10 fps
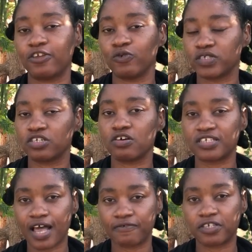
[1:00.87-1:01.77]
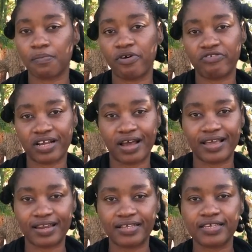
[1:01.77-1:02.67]
use, it does have some moringa
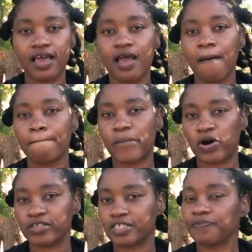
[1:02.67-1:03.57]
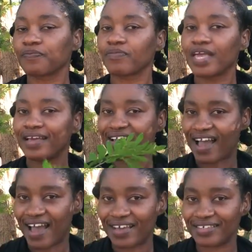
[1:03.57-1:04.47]
in it. But
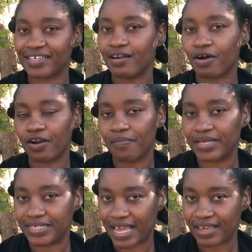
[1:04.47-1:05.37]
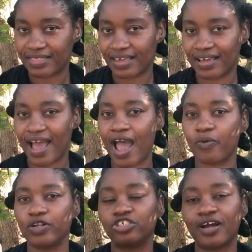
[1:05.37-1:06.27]
guys, you're not gonna miss anything. I
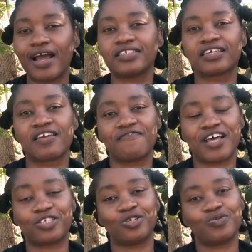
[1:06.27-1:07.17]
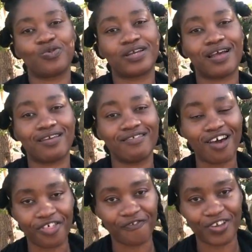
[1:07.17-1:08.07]
will try to give that to you in
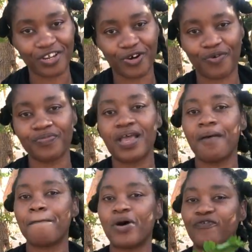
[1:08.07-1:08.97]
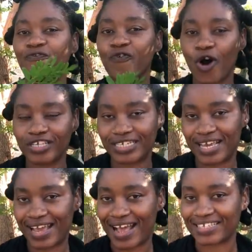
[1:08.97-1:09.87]
another video. But for
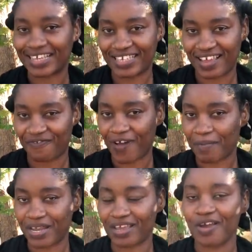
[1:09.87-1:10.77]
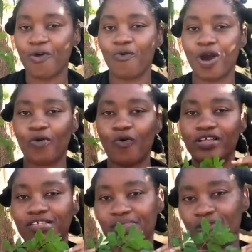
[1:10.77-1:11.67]
today, as I say, family, we're
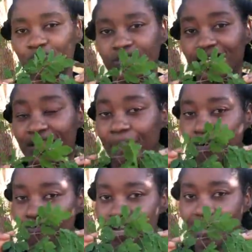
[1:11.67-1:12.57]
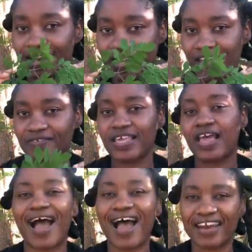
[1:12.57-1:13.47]
going to be using the moringa leaves,
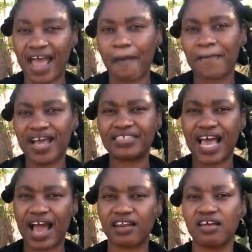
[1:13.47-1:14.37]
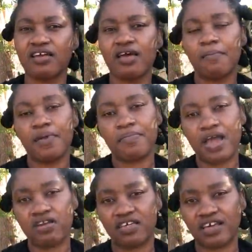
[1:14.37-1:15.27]
and I might add maybe
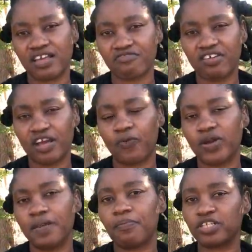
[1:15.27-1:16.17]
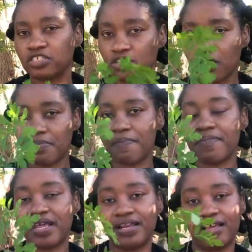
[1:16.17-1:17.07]
another ingredient with it, but it's gonna be
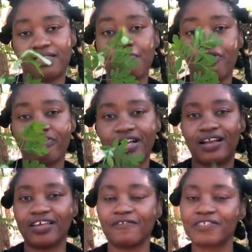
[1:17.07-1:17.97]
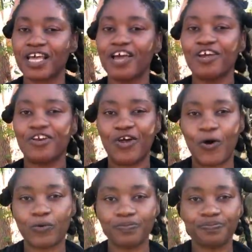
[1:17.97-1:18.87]
mainly the moringa leaves.
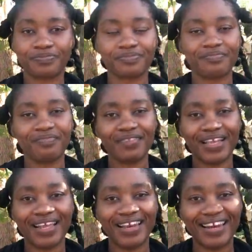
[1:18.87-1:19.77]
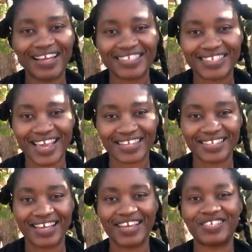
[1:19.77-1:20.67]
Now, let's
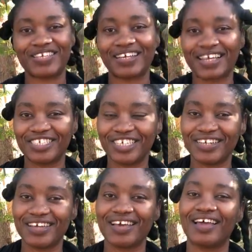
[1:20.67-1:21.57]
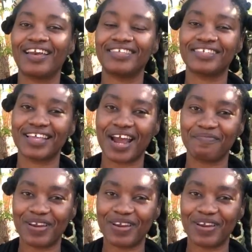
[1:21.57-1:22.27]
get into the kitchen and let's start